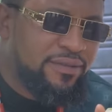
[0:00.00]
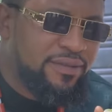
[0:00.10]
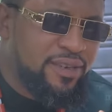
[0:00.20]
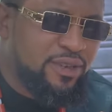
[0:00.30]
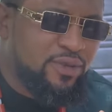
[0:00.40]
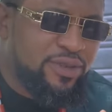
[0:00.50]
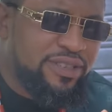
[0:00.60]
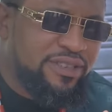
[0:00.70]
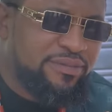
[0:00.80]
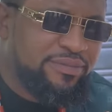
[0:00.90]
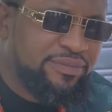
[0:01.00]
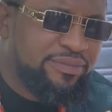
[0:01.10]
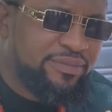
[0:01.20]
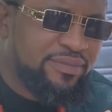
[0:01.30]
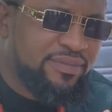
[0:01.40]
Very sweet.
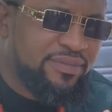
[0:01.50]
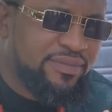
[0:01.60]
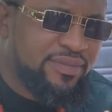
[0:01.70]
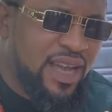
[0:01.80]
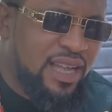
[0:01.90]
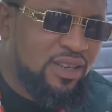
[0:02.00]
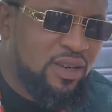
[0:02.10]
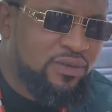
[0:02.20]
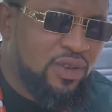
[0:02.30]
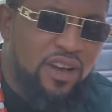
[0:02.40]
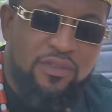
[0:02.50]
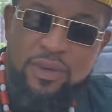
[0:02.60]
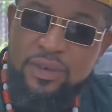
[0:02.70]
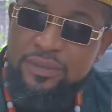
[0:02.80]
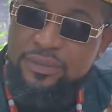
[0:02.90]
I did love to have more.